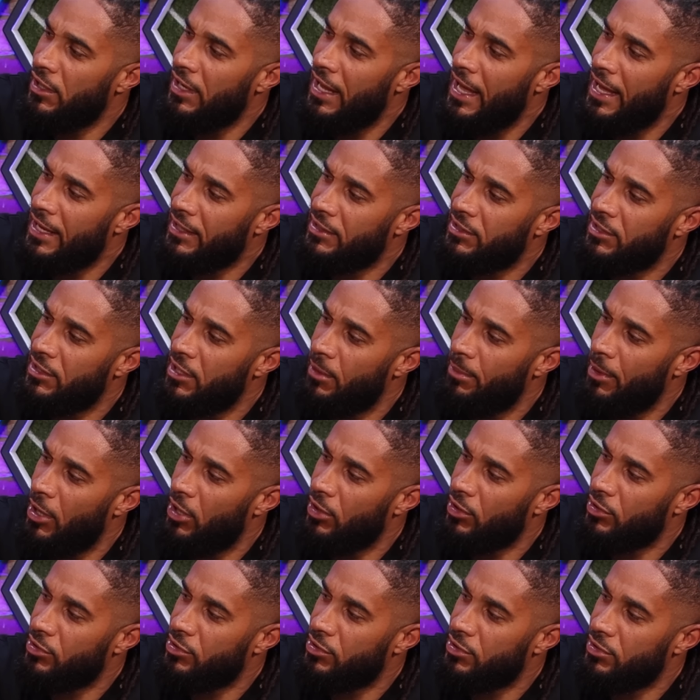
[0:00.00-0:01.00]
put the, a little X in a
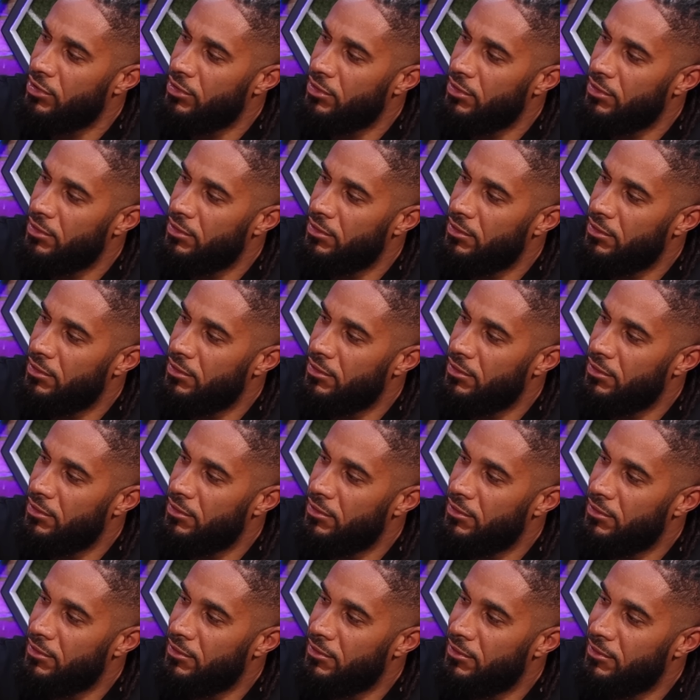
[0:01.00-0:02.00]
box. spot the ball.
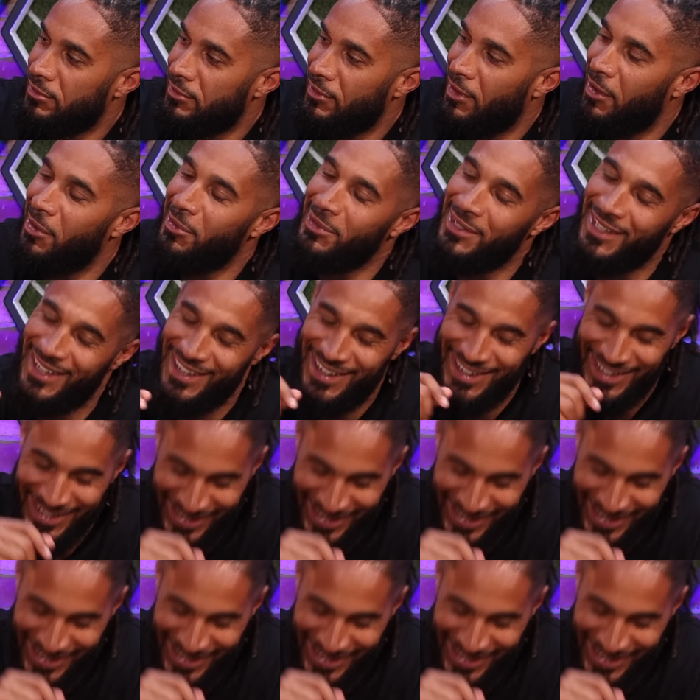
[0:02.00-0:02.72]
Oh